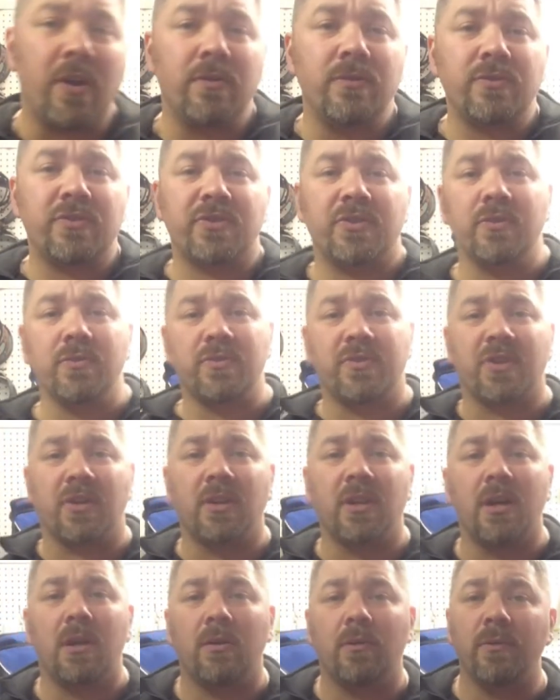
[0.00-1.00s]
those suits
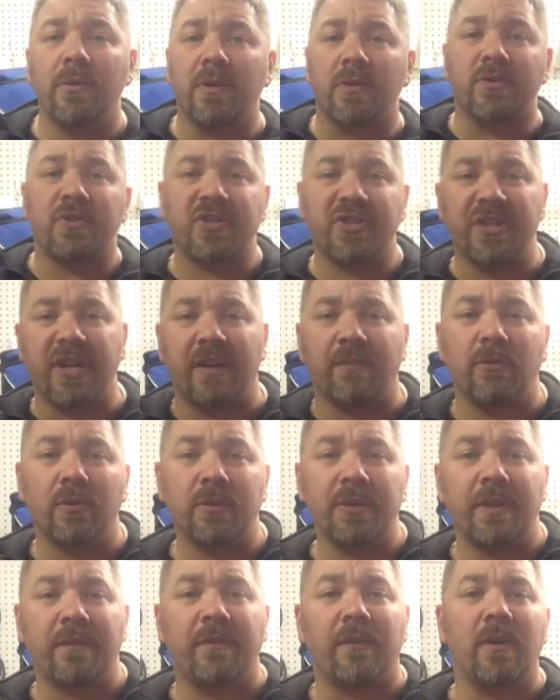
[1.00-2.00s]
alone, there's
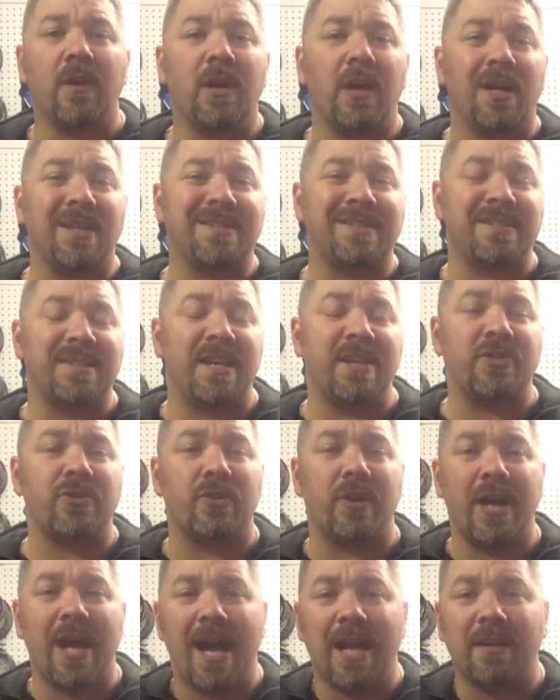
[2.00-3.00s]
several different
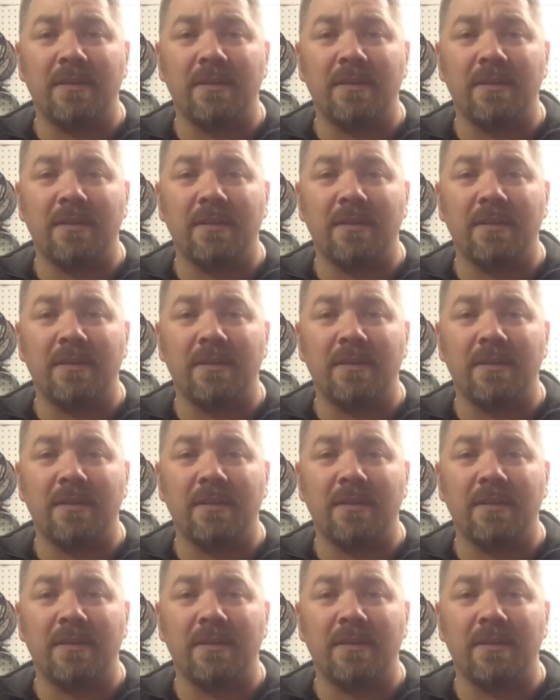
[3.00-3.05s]
accessory